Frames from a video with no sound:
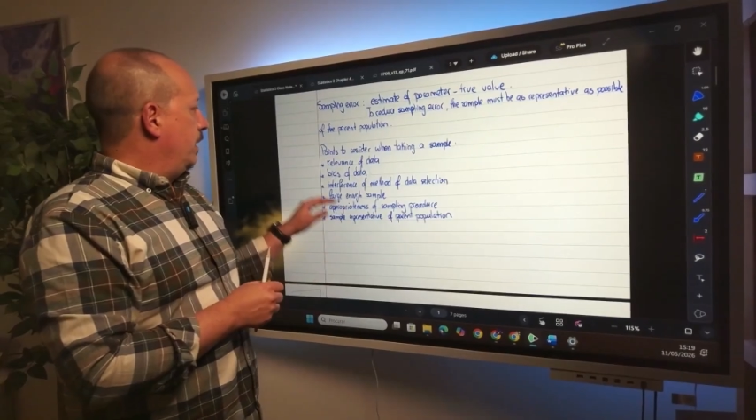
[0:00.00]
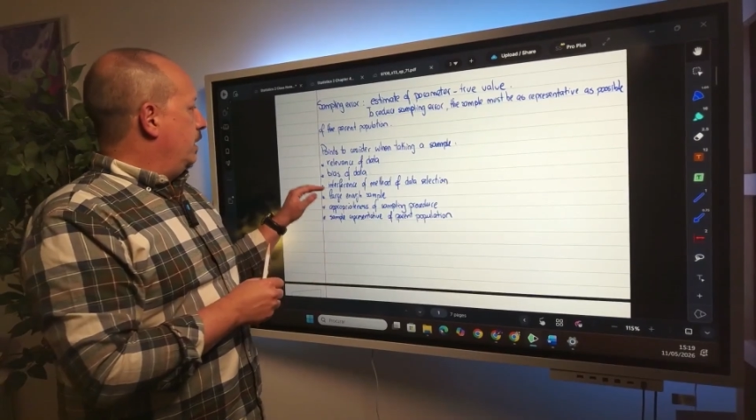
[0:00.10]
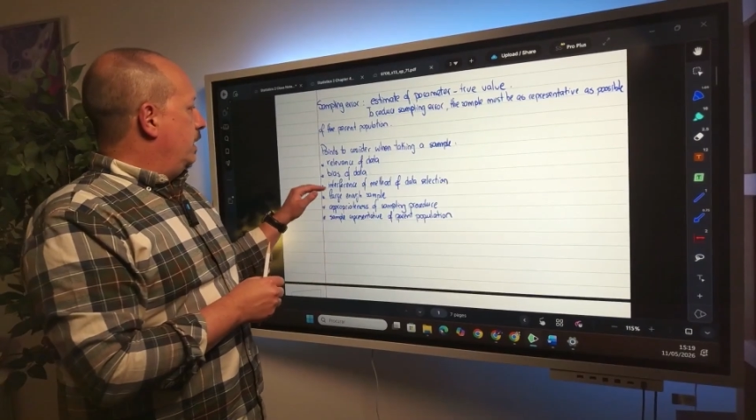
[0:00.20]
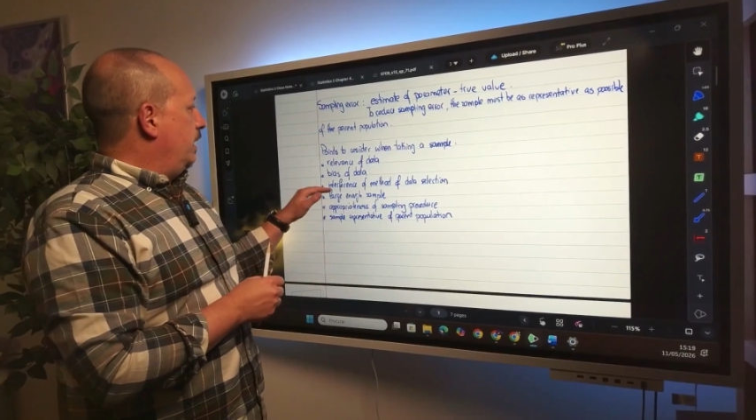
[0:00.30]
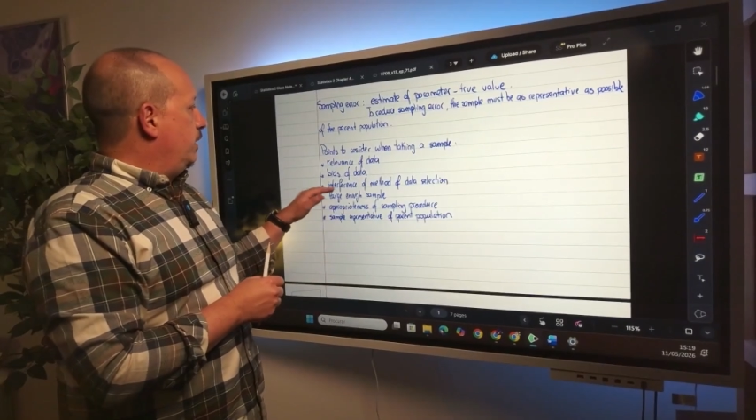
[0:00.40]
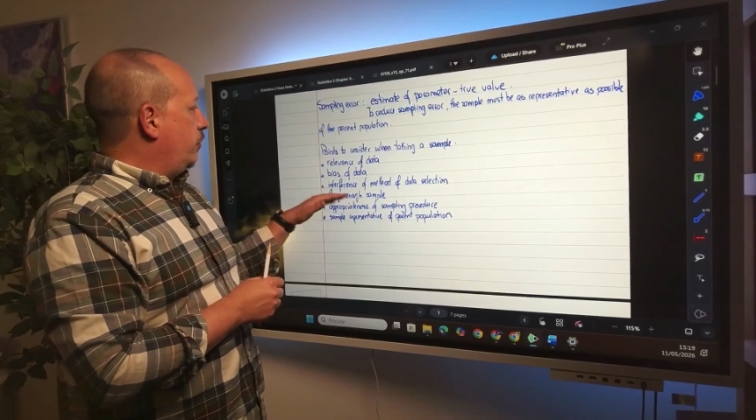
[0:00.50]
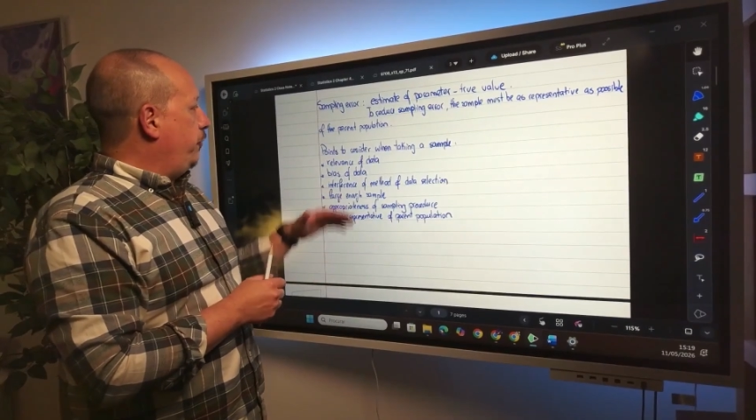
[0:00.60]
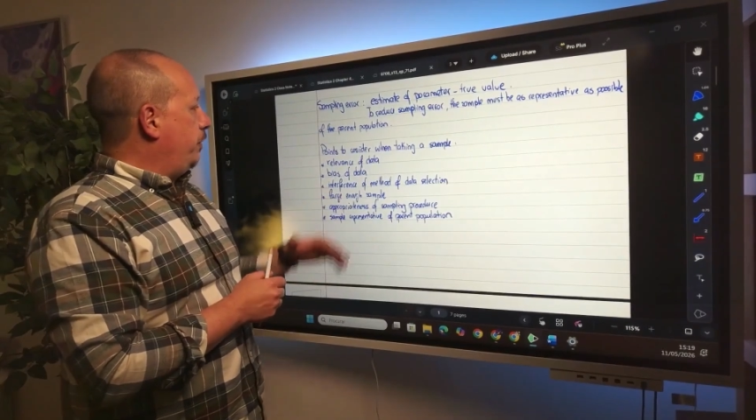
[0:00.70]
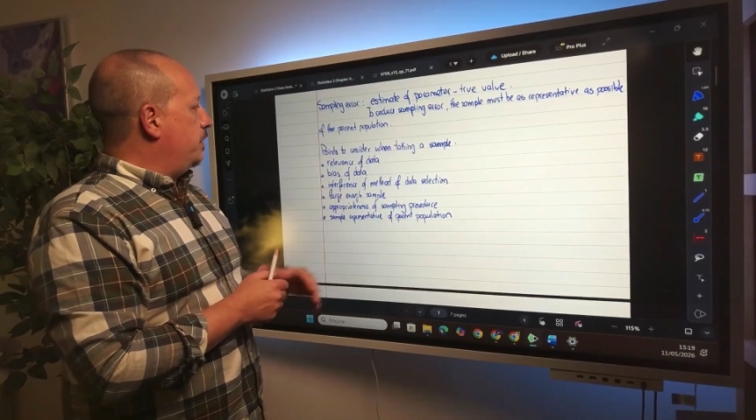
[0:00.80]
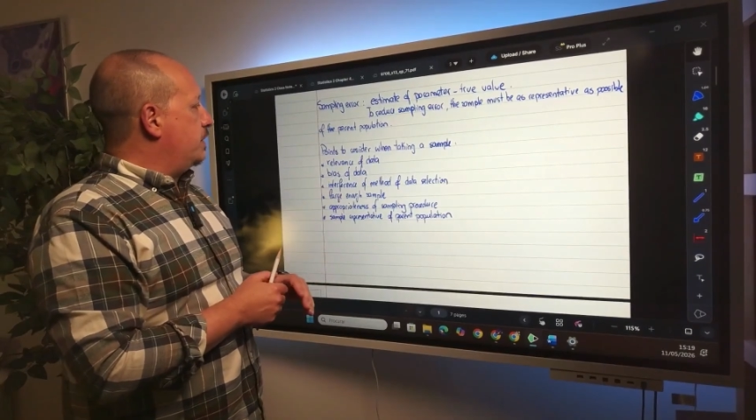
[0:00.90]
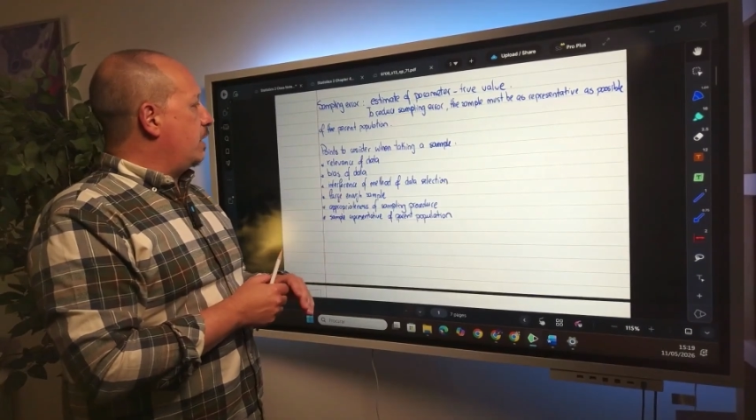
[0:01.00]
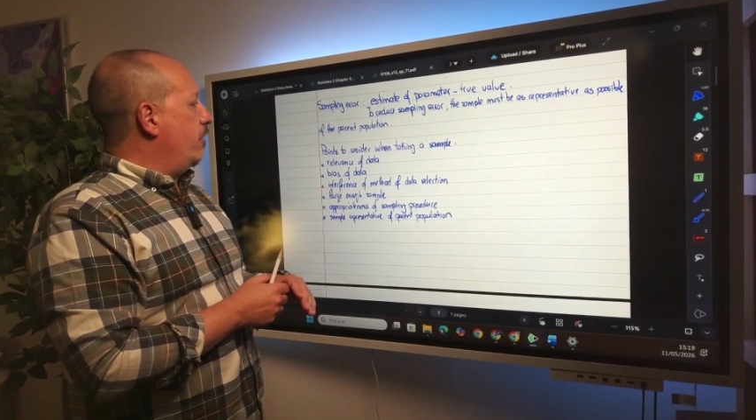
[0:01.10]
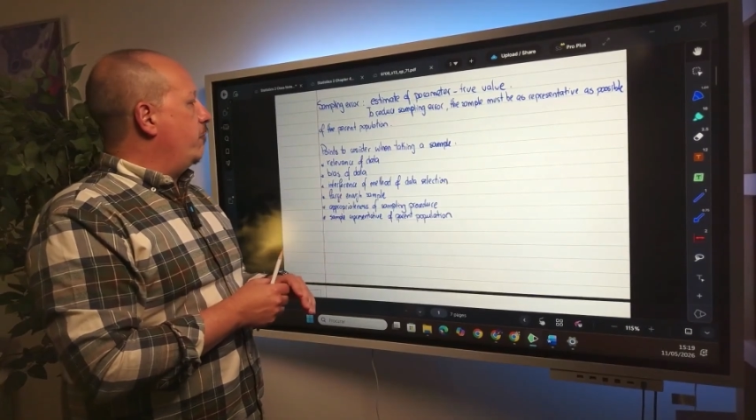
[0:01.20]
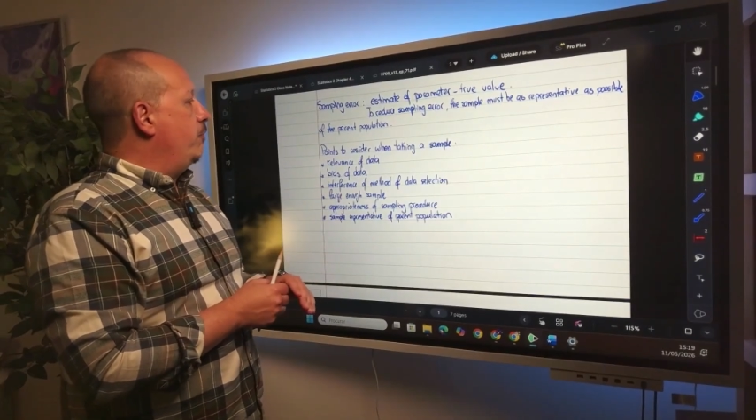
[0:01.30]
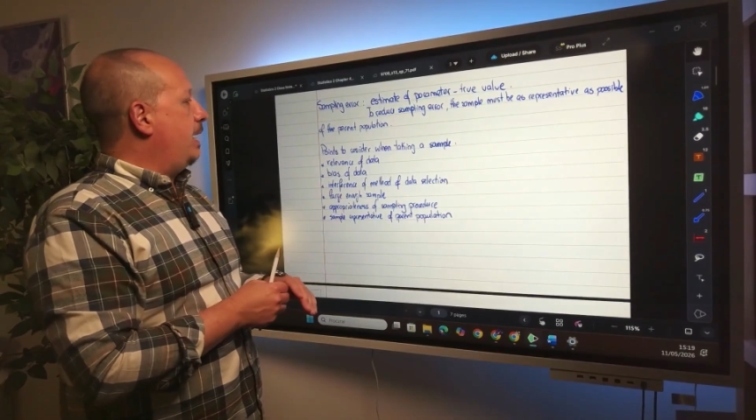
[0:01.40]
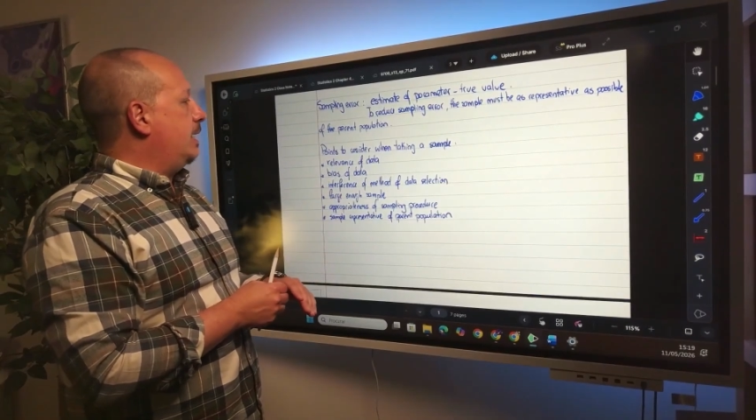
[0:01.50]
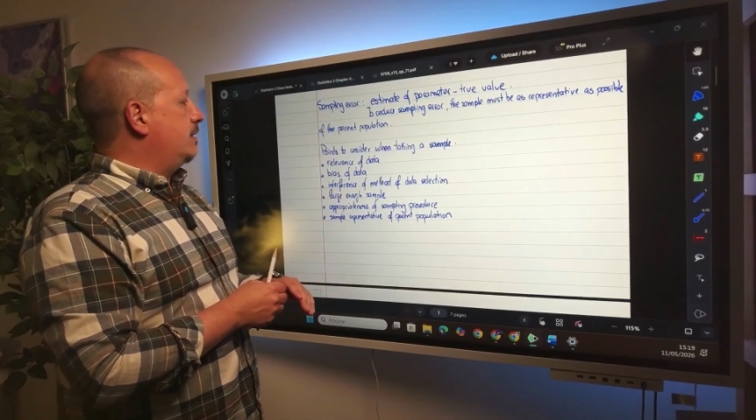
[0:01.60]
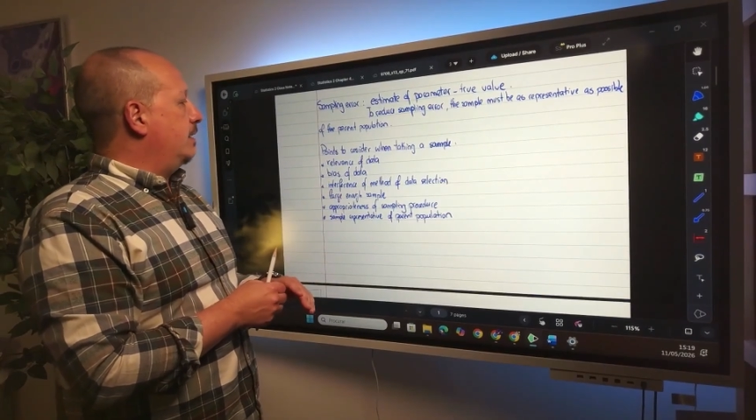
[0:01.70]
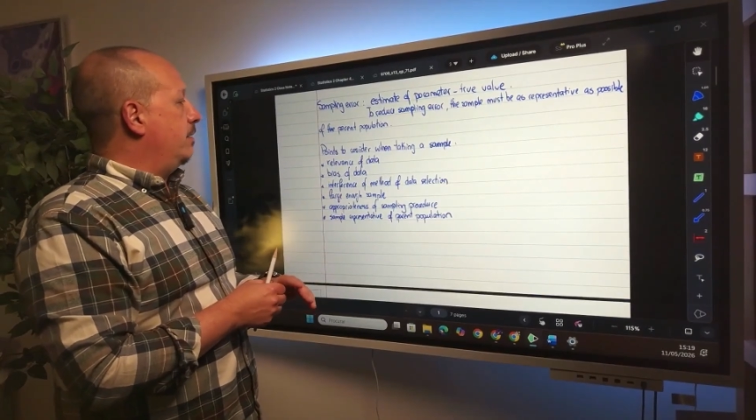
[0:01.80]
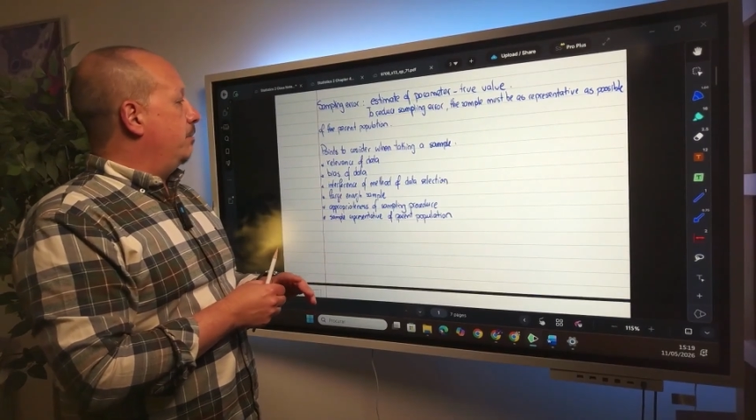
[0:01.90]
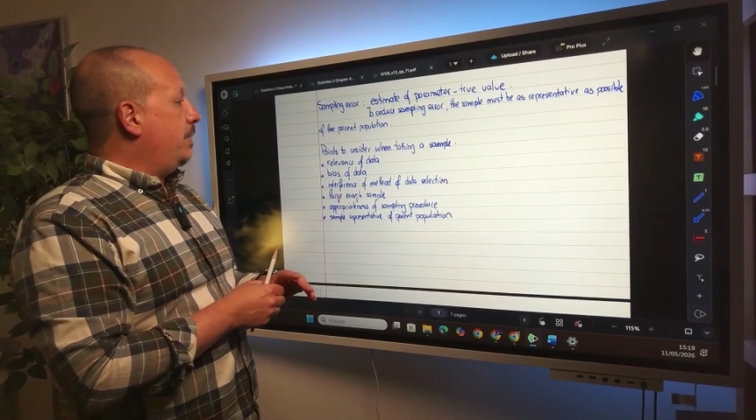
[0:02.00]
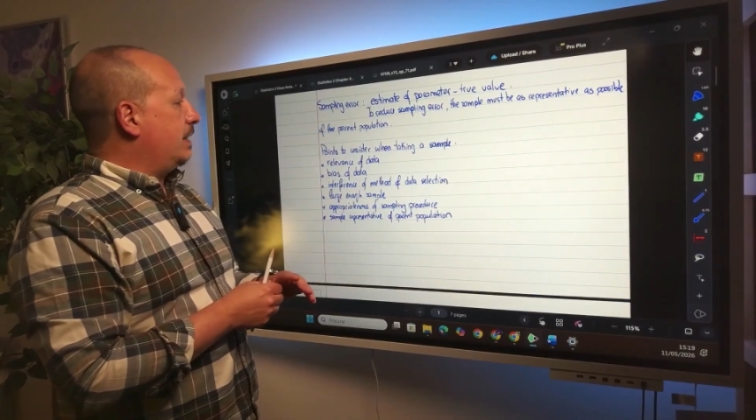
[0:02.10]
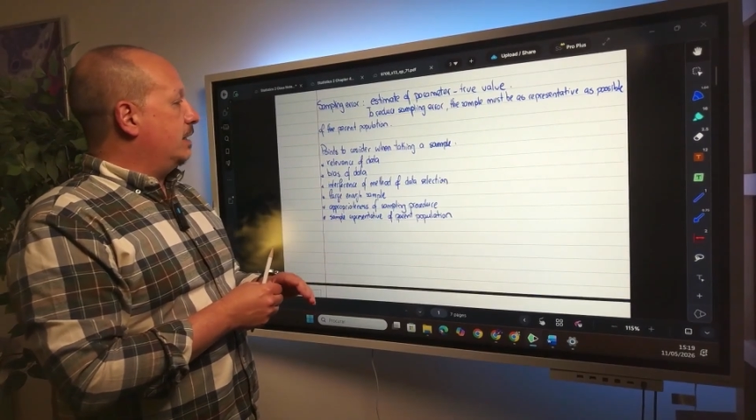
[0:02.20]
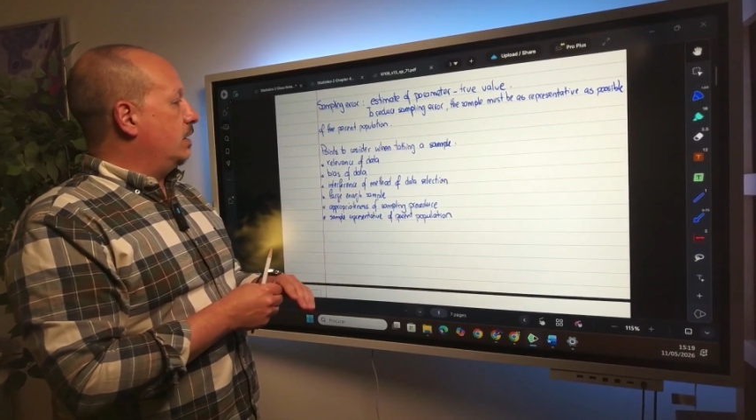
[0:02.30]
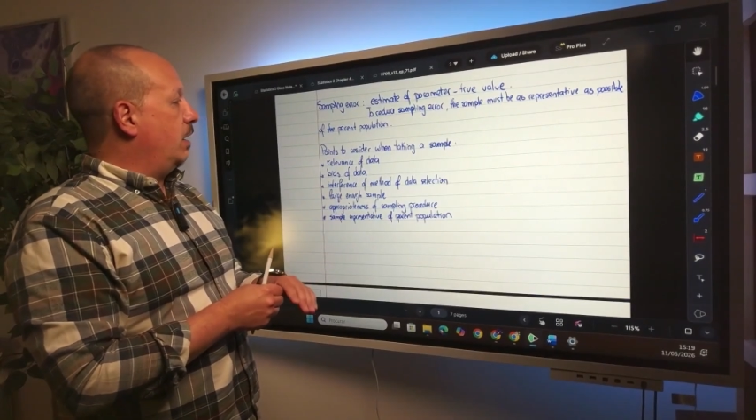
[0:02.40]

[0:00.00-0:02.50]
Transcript: Interference of method